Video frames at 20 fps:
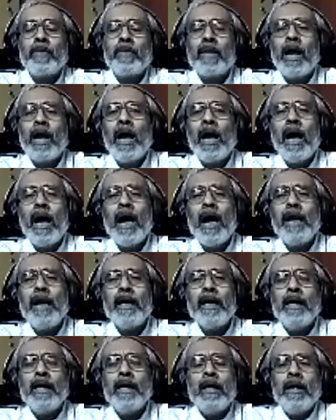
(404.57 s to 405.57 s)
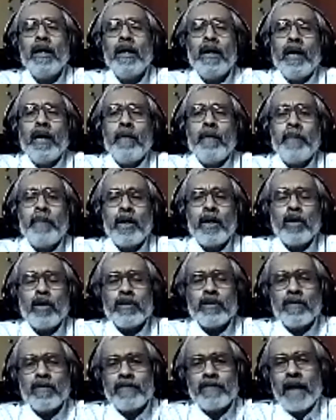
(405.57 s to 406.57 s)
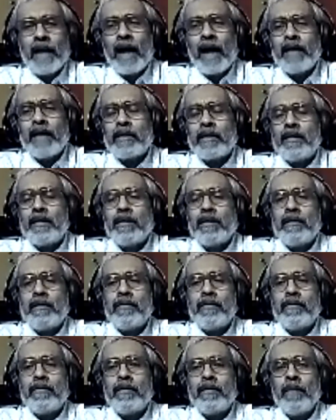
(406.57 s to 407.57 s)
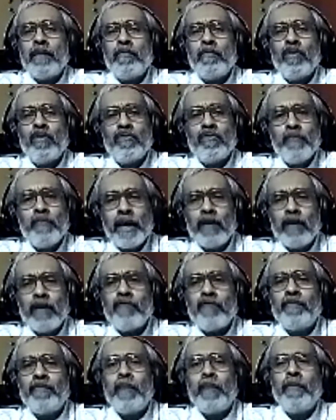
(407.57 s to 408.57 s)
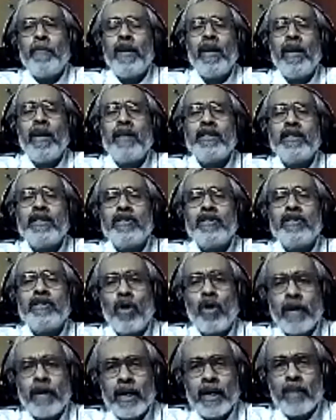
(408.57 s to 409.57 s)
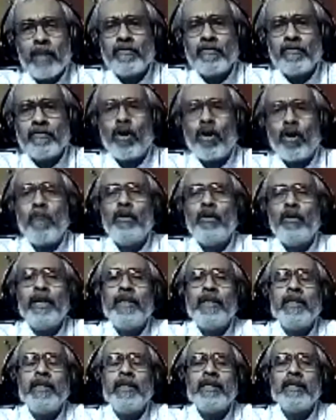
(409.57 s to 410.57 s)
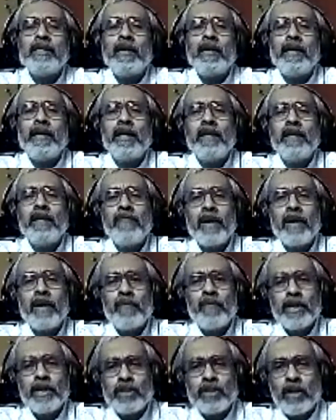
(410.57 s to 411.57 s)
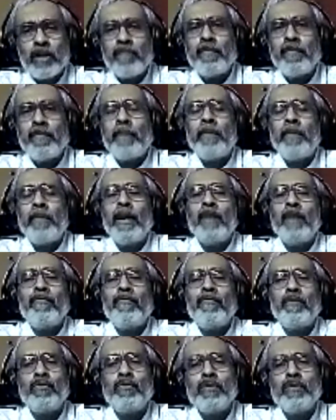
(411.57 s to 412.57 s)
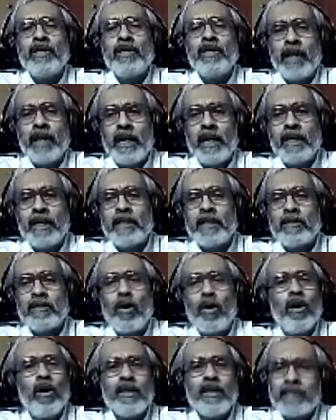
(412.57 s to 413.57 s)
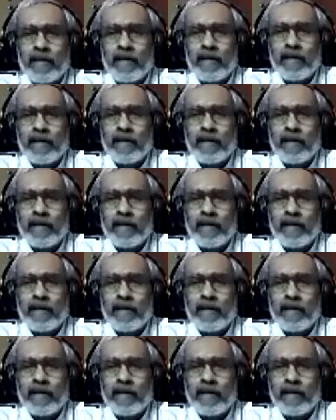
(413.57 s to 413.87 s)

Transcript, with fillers: And because of that, the movement of people, the stocking of commodities, the evacuation of people to the shelters all suffered.